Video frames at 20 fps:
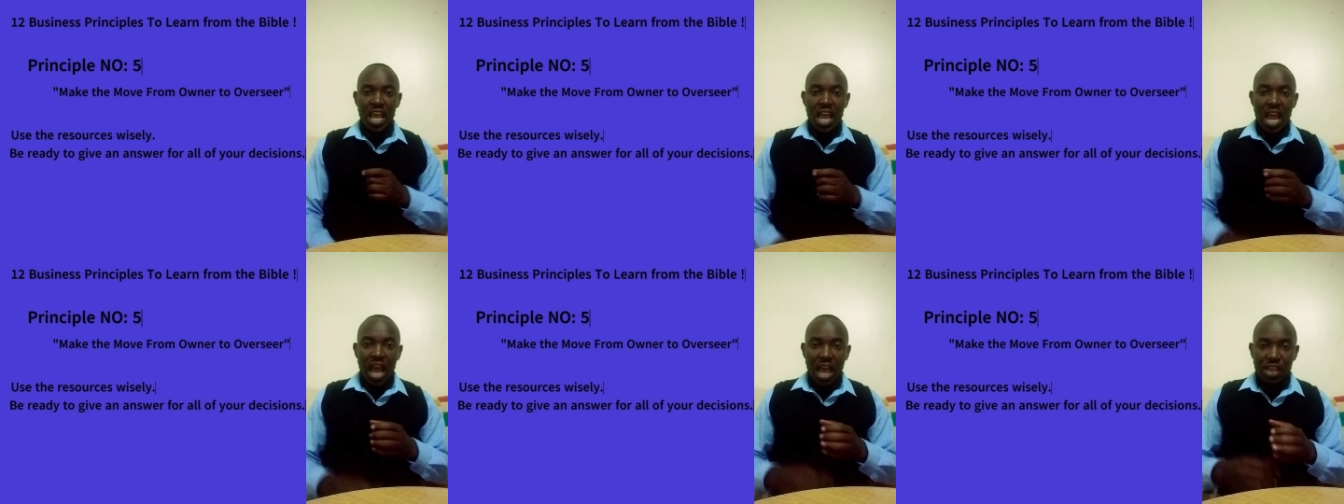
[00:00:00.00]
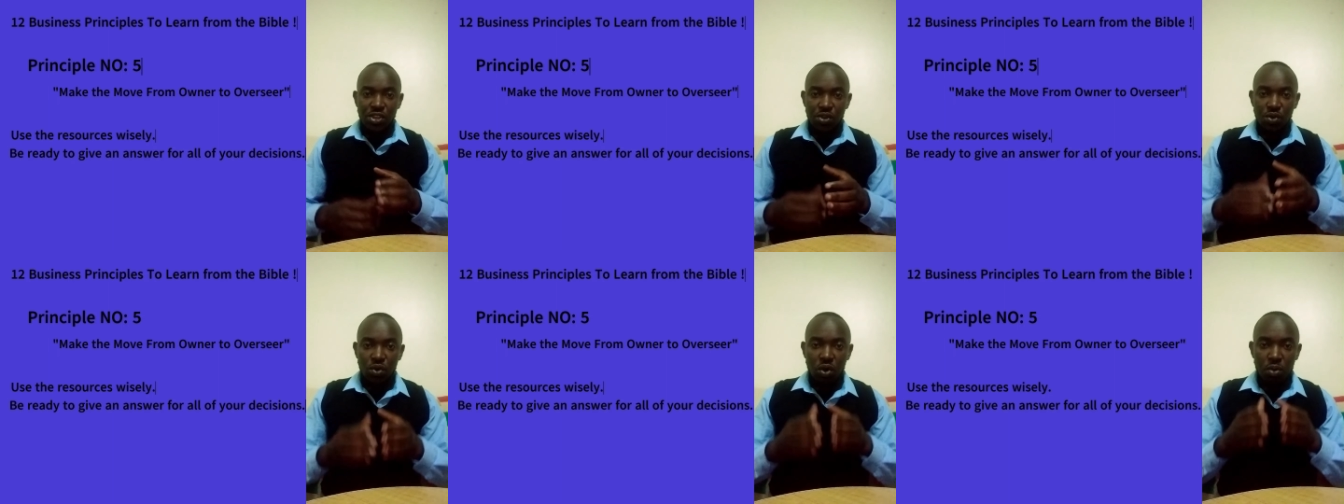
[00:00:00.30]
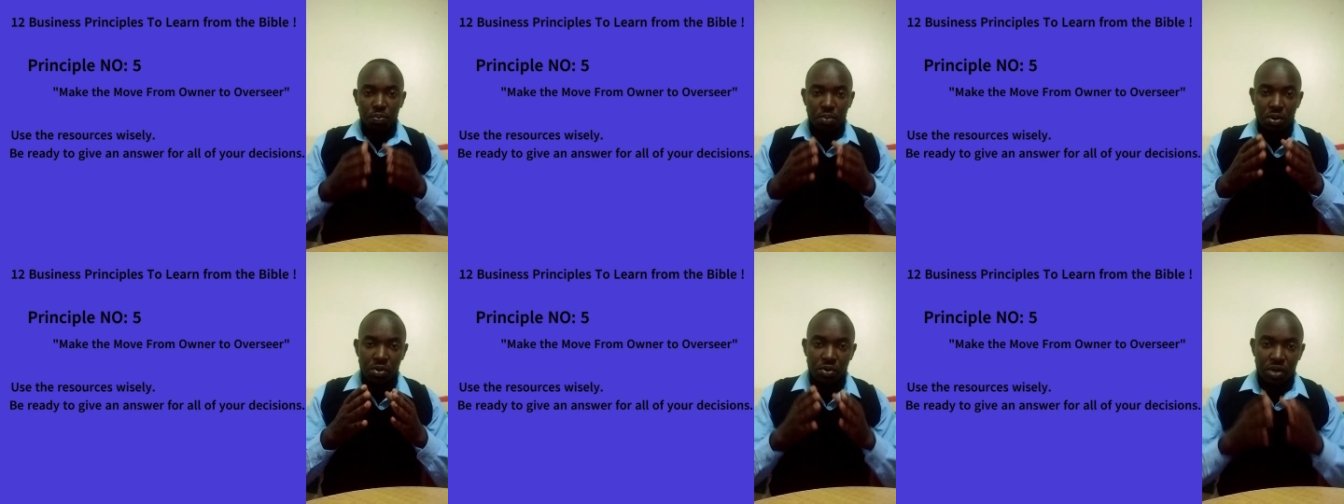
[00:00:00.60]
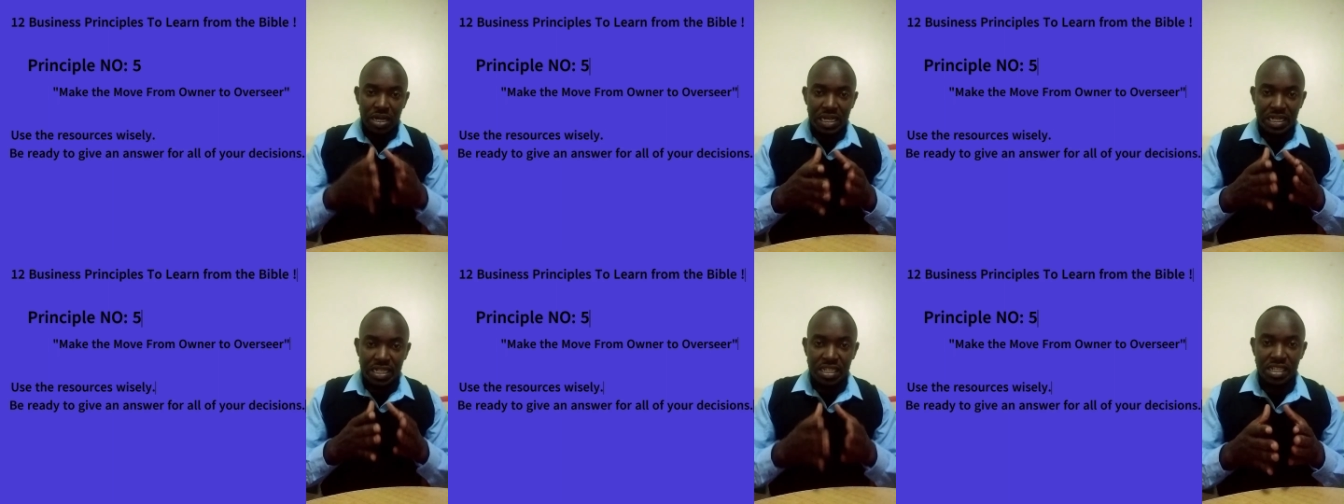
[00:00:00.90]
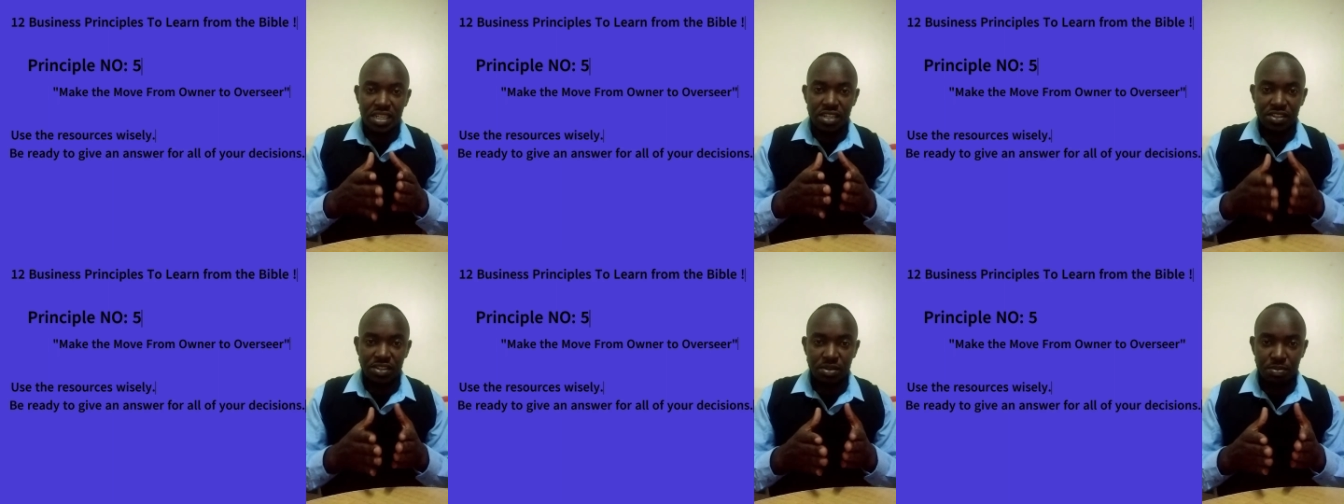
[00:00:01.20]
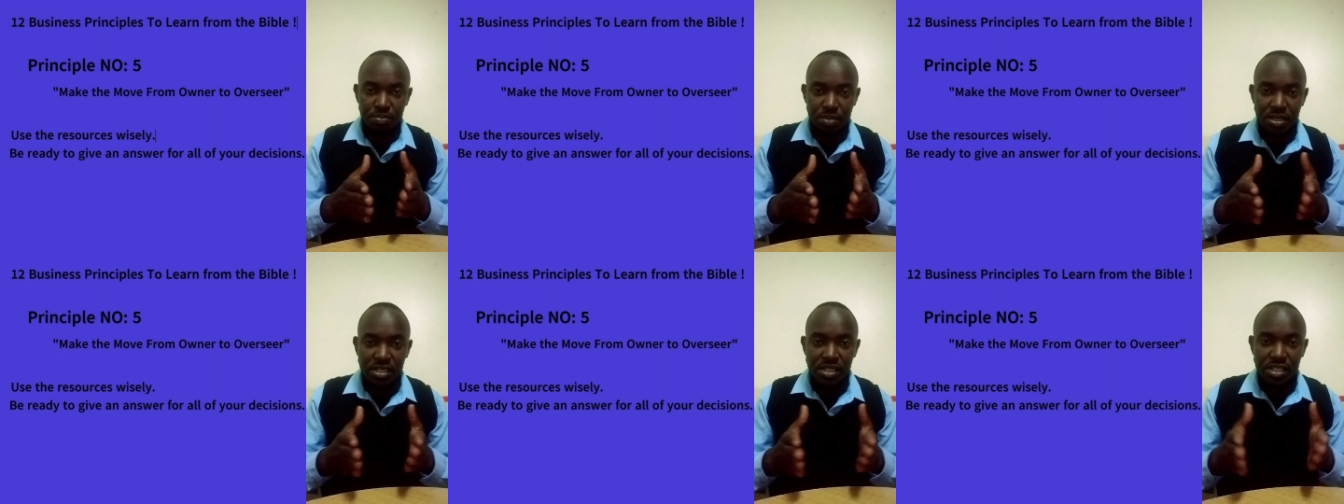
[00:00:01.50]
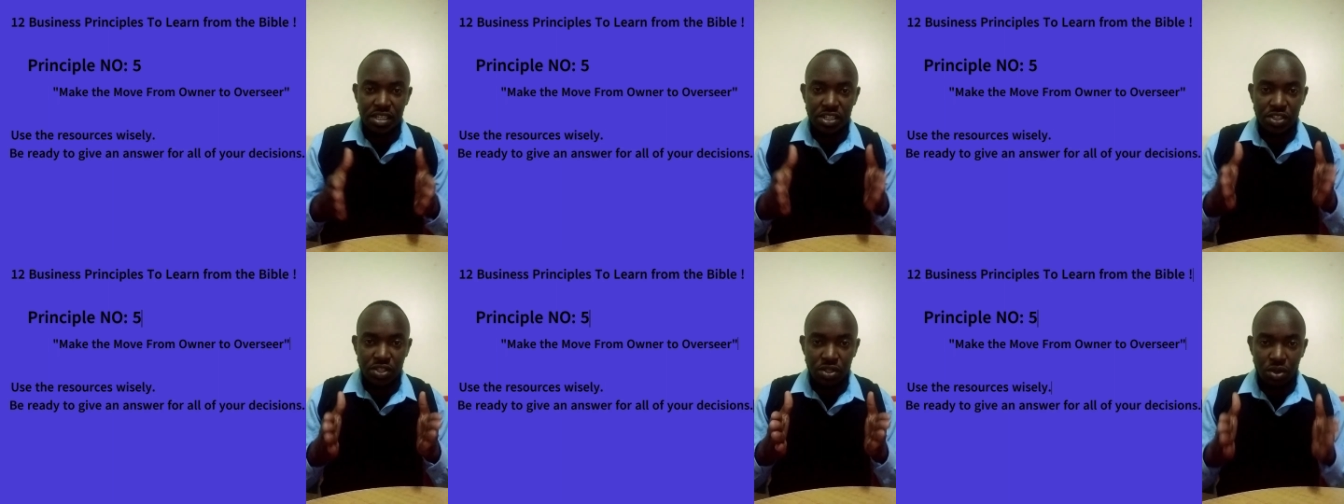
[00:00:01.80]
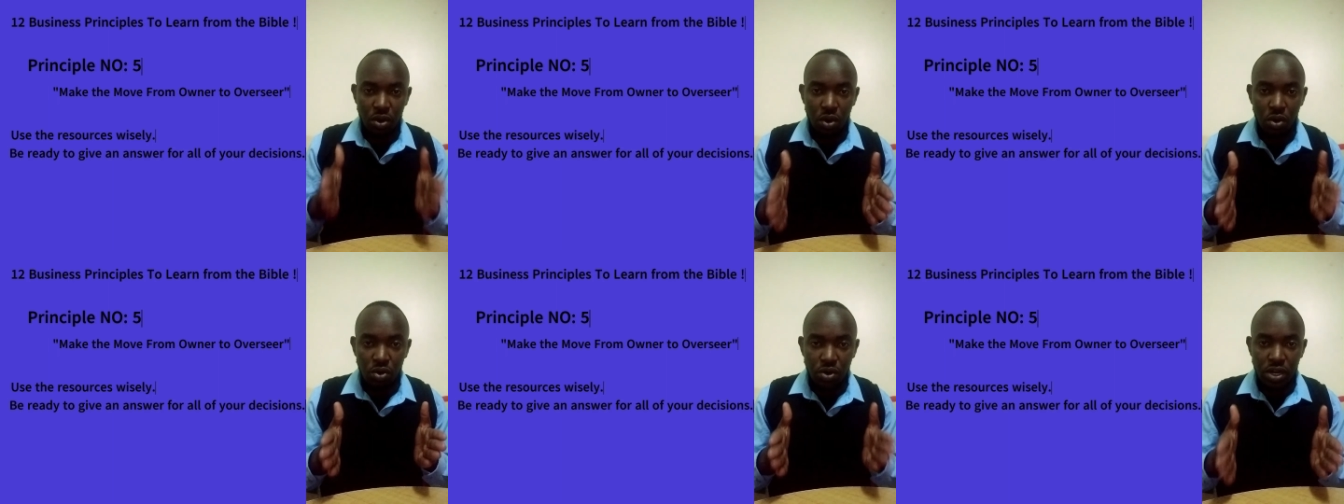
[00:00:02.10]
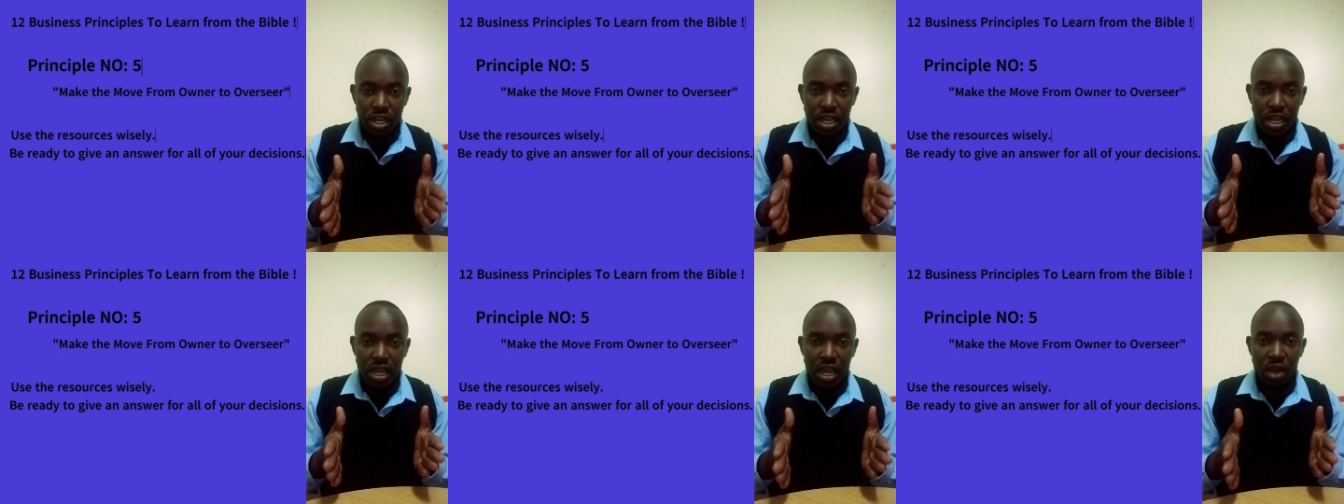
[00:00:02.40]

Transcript: Are you operating as a business owner,